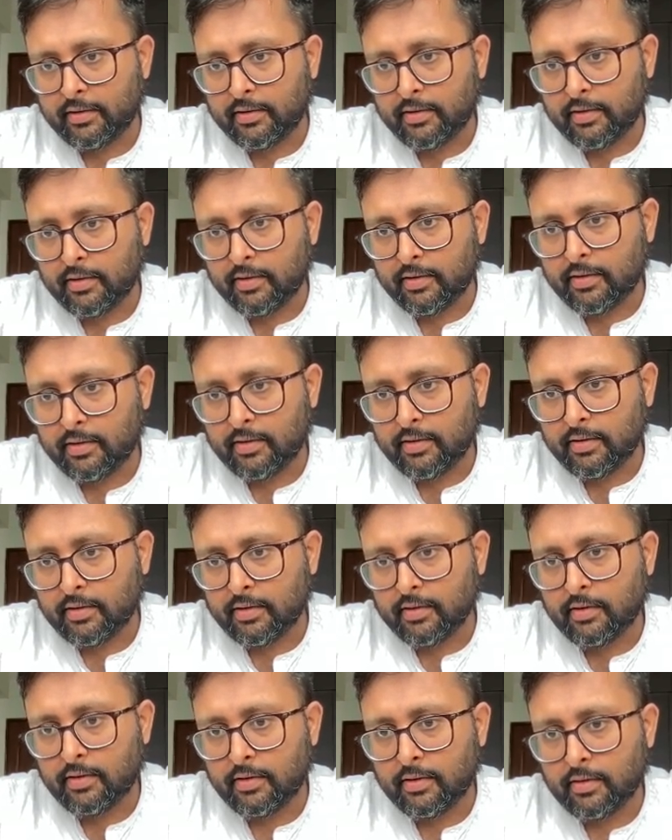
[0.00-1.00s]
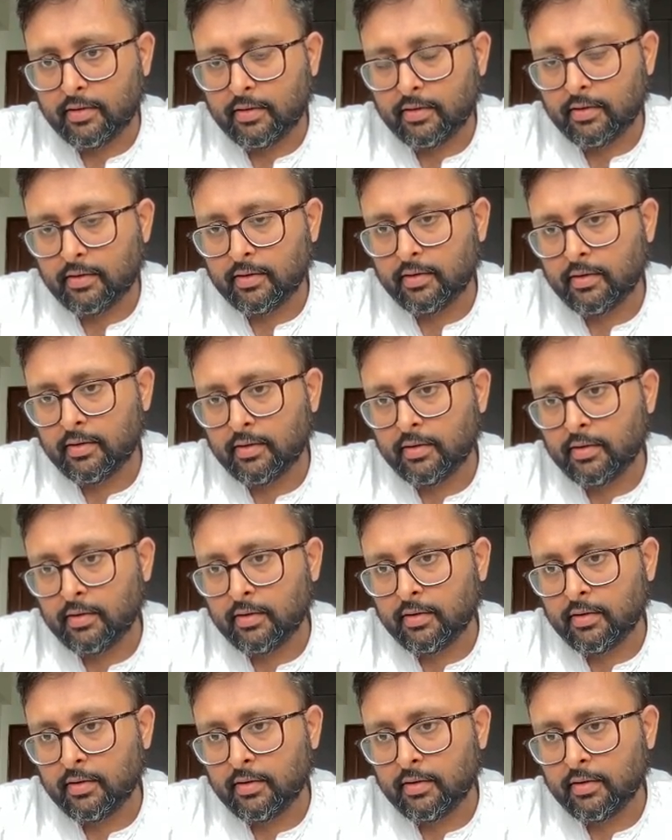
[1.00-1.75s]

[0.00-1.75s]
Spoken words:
Nothing is said.